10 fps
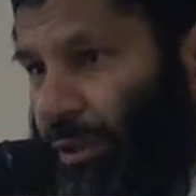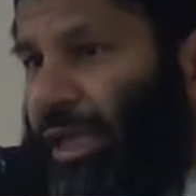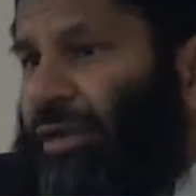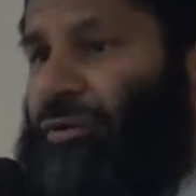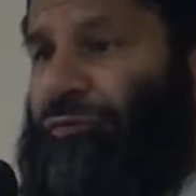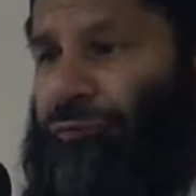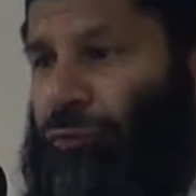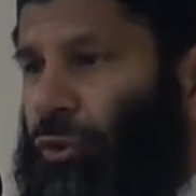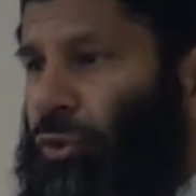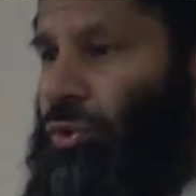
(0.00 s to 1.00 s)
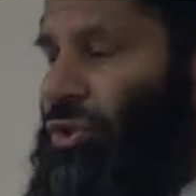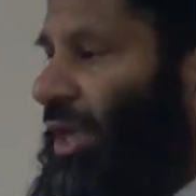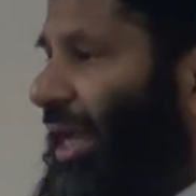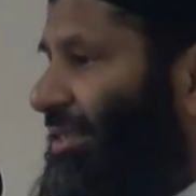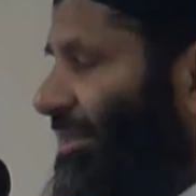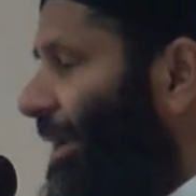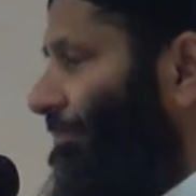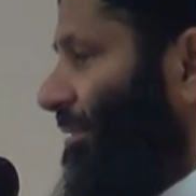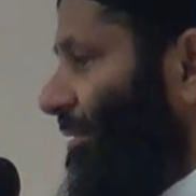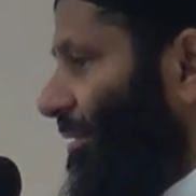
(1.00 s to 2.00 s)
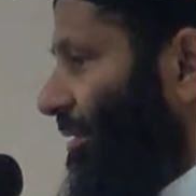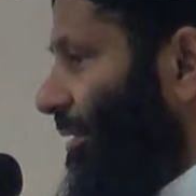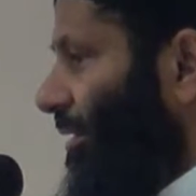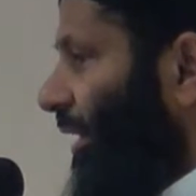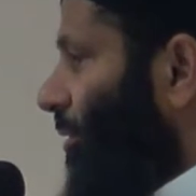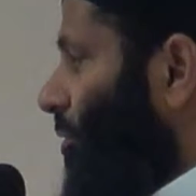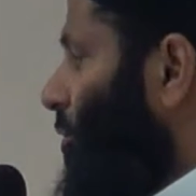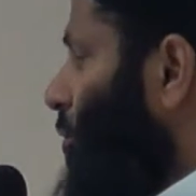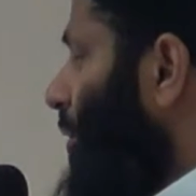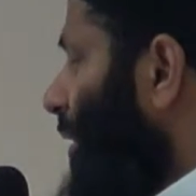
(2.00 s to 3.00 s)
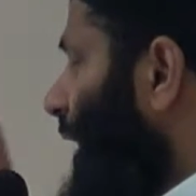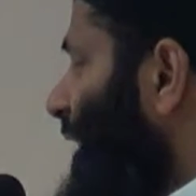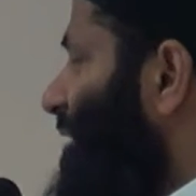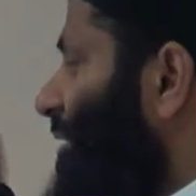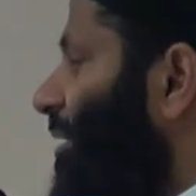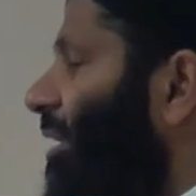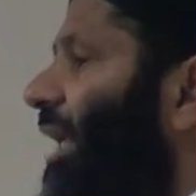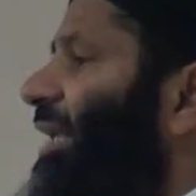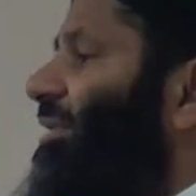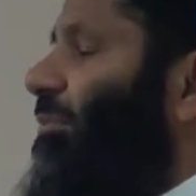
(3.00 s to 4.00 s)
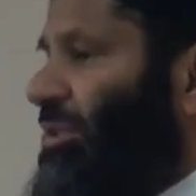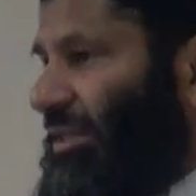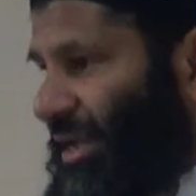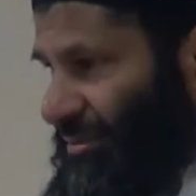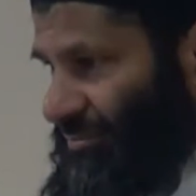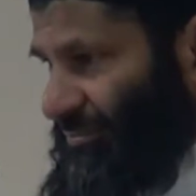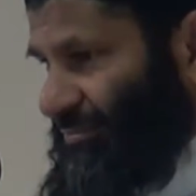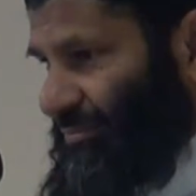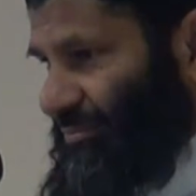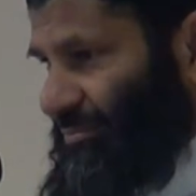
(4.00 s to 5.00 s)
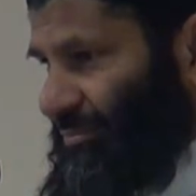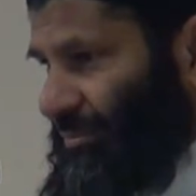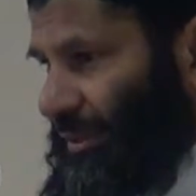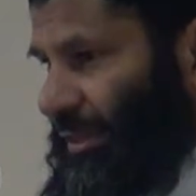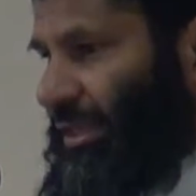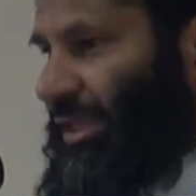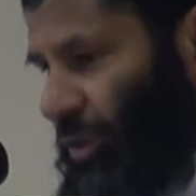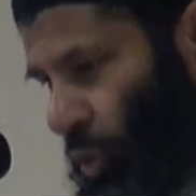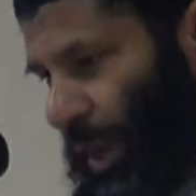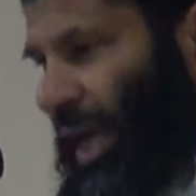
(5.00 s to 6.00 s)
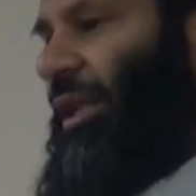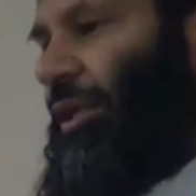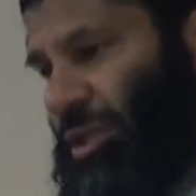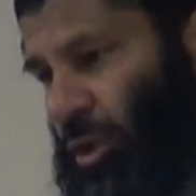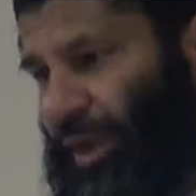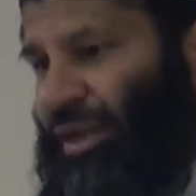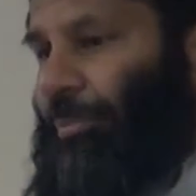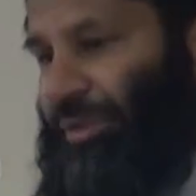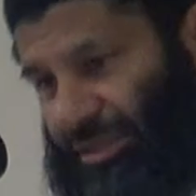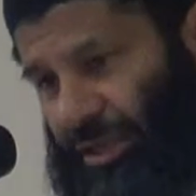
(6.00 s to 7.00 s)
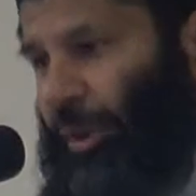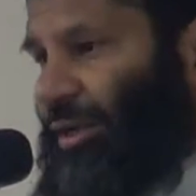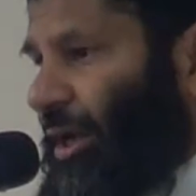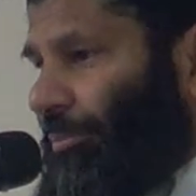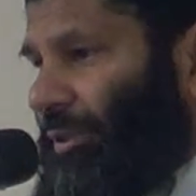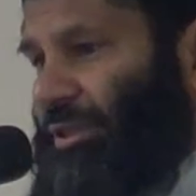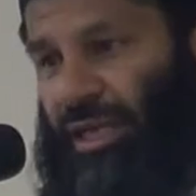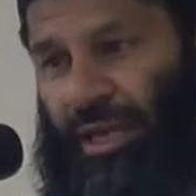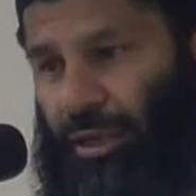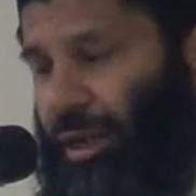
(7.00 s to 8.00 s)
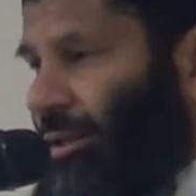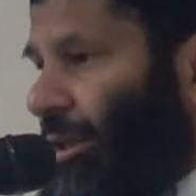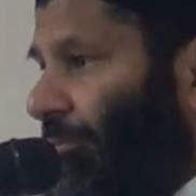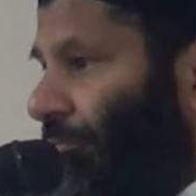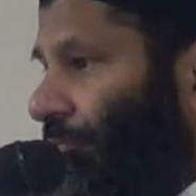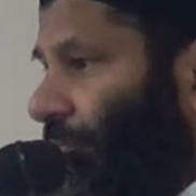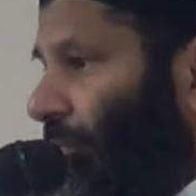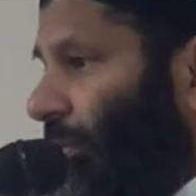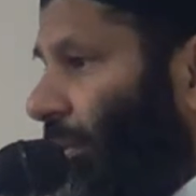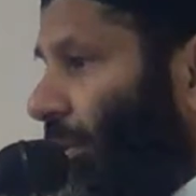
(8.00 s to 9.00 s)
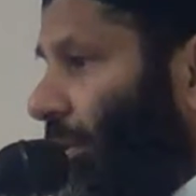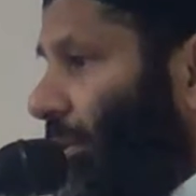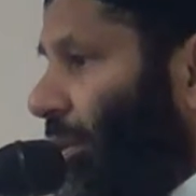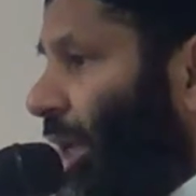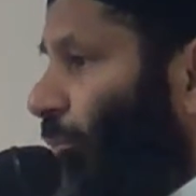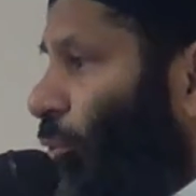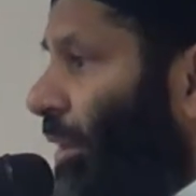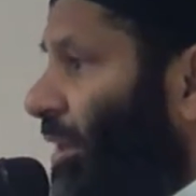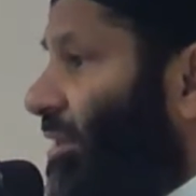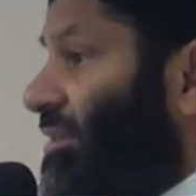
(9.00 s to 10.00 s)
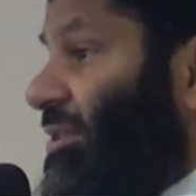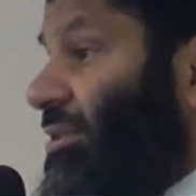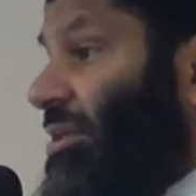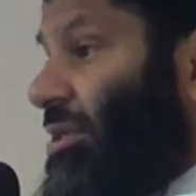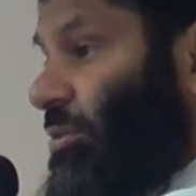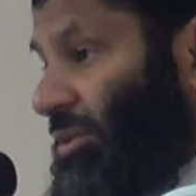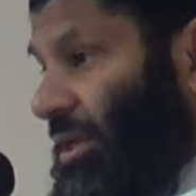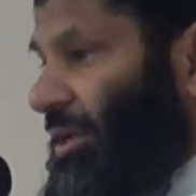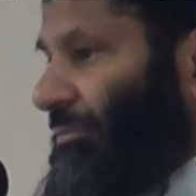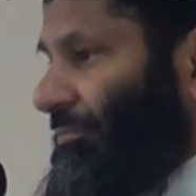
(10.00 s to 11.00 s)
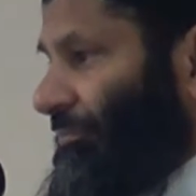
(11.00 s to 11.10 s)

He refused to accept that Rasulullah sallallahu alaihi wasallam was dead. He said he's not well, he was going to wake up. He's going to wake up. He's there, lying there. Abu Bakr as-Siddiq was there.